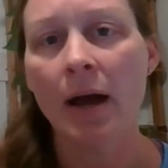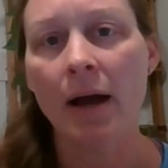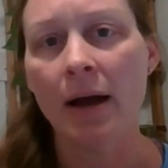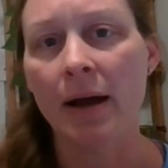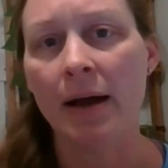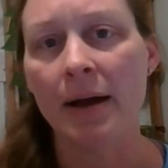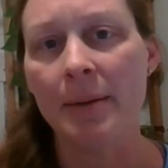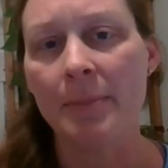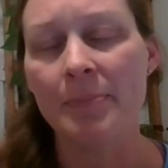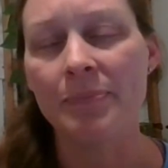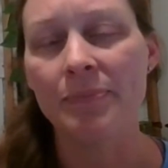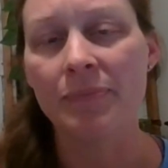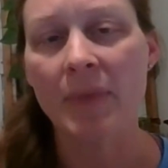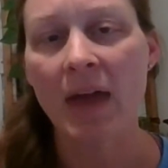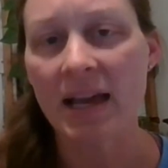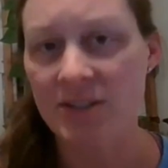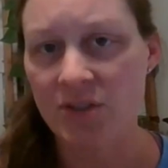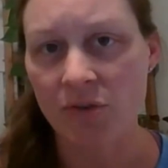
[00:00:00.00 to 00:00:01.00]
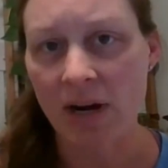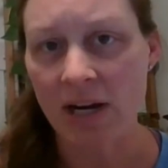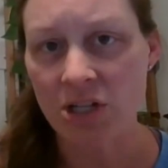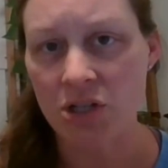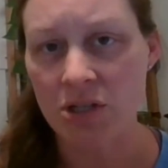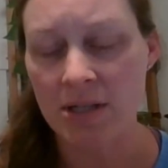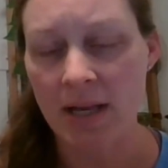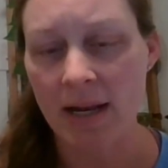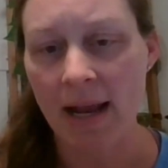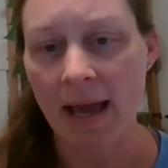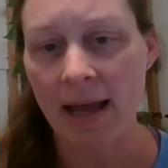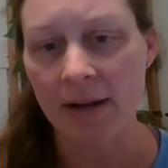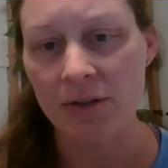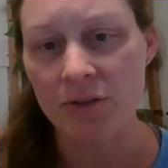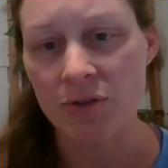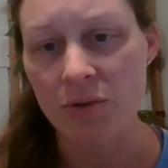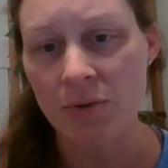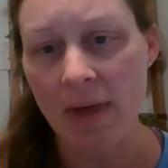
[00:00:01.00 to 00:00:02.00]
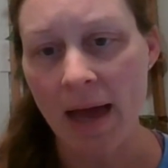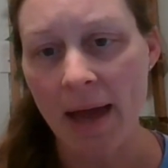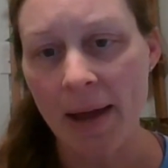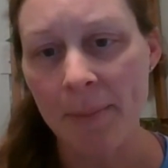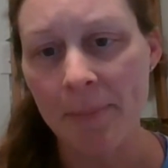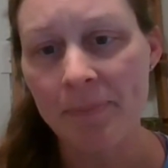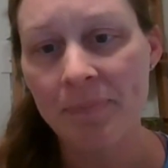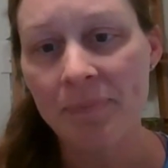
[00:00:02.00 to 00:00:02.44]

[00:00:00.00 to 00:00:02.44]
has directions on how to do that.